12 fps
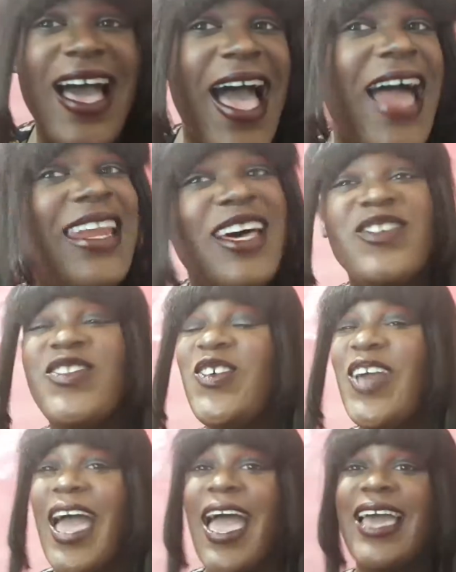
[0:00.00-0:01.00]
I love you
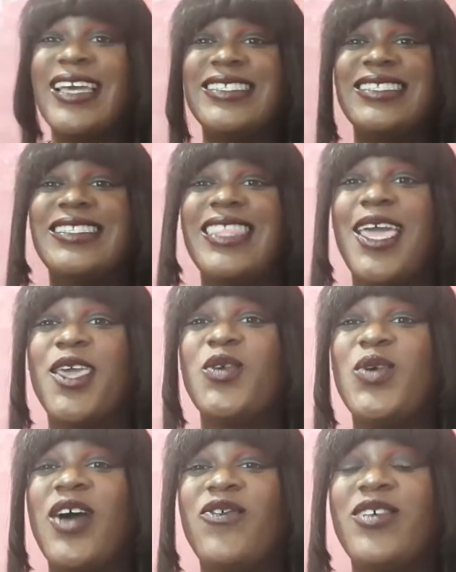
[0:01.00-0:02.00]
guys. Thank
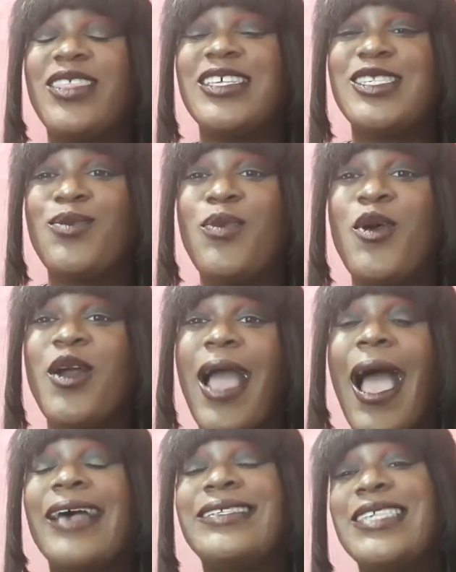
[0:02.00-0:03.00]
you all for the support.
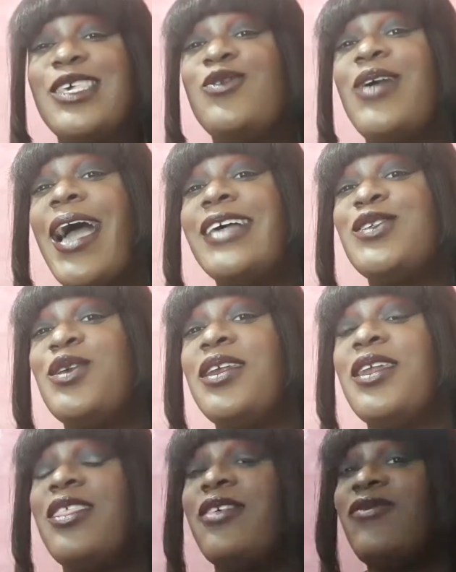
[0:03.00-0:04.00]
I'll see you guys on
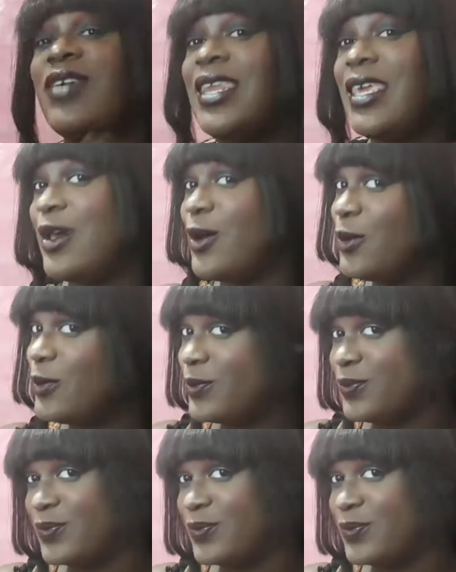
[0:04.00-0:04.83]
another video.